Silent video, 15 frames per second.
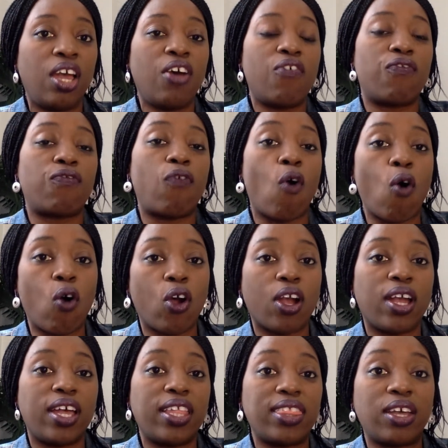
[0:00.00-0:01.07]

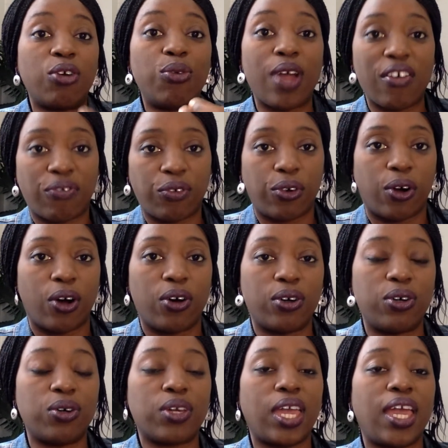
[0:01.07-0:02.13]
for the referral.
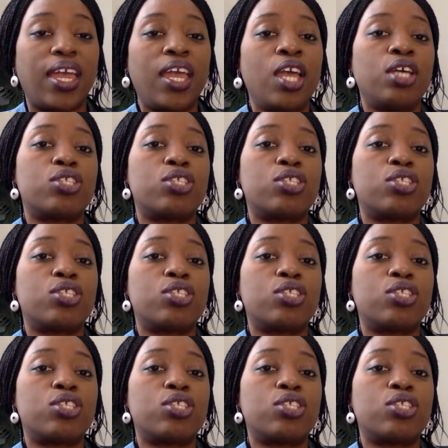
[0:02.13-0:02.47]
Okay.